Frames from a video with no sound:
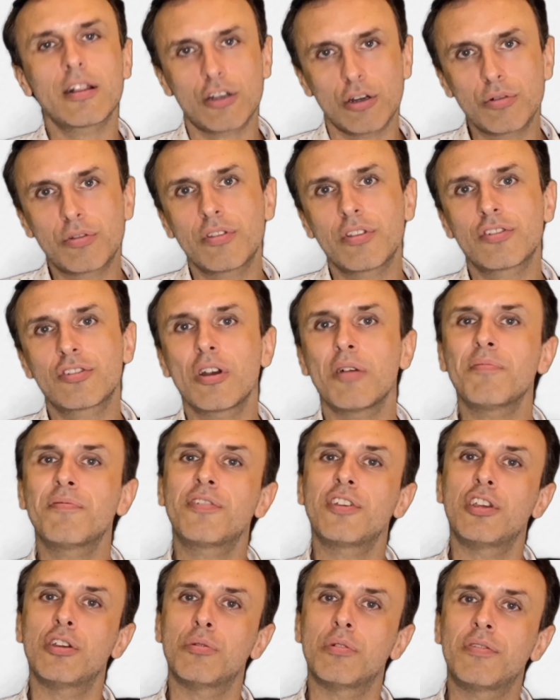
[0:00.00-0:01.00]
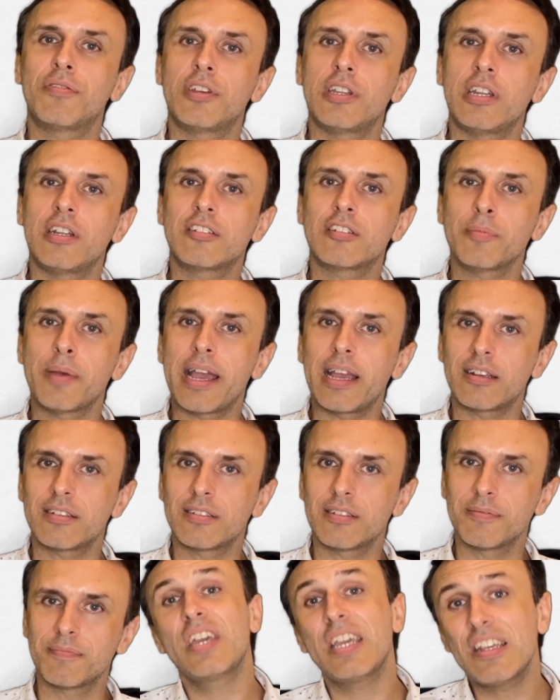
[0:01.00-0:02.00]
go to the shop for you if you need some
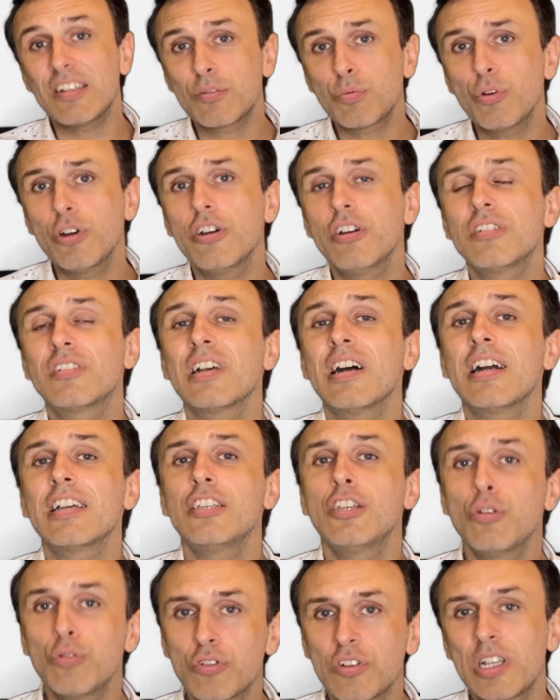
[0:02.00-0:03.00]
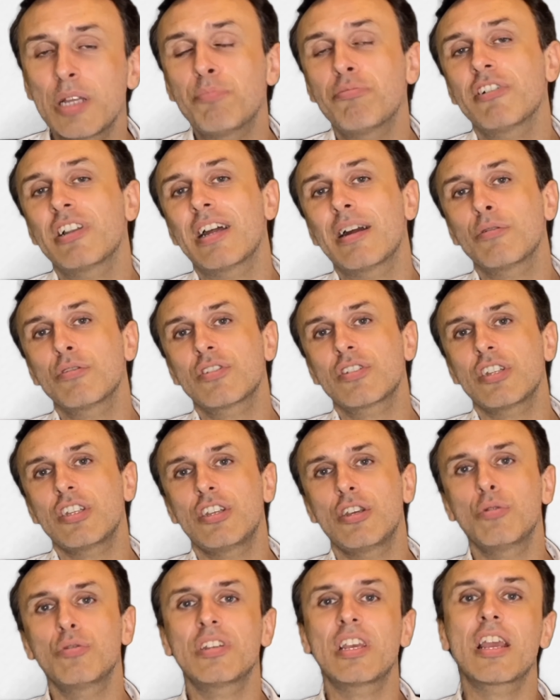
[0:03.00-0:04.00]
eggs. These words are usually pronounced
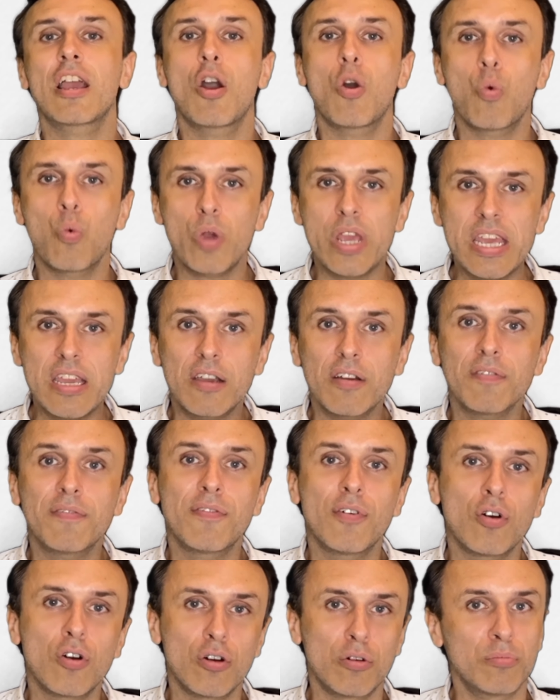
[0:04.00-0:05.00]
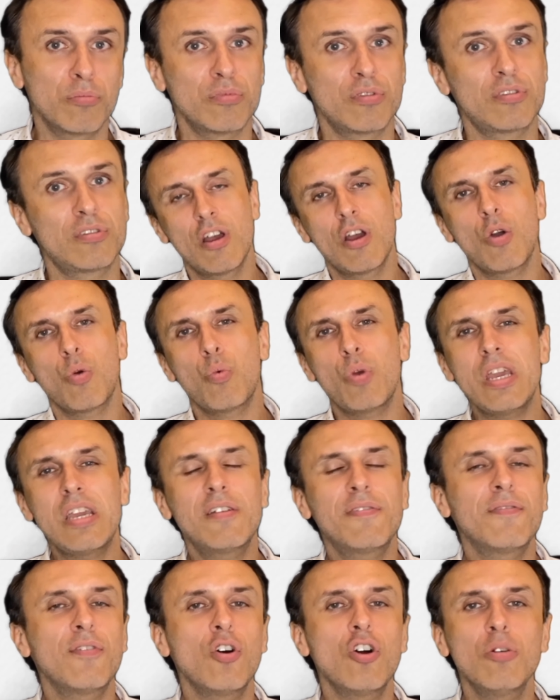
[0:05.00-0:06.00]
using weak forms. Weak
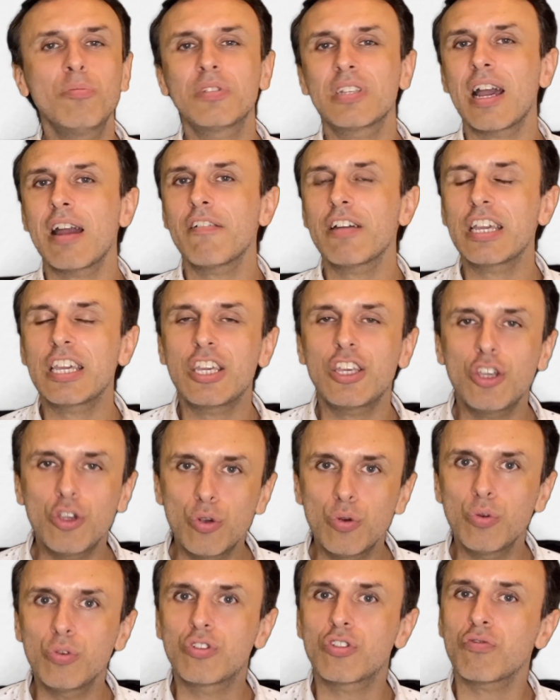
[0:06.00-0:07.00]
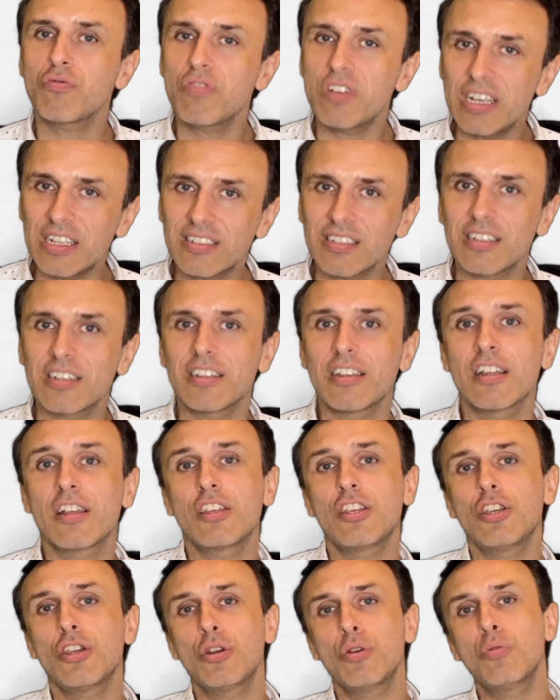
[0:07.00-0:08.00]
forms are a huge reason
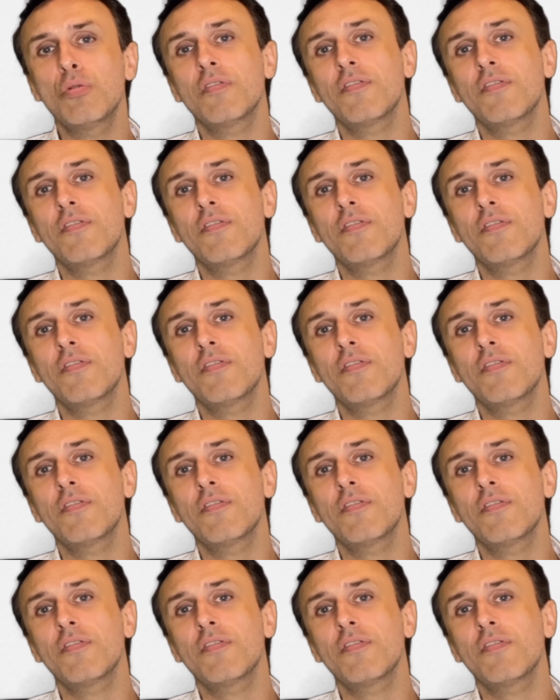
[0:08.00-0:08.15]
you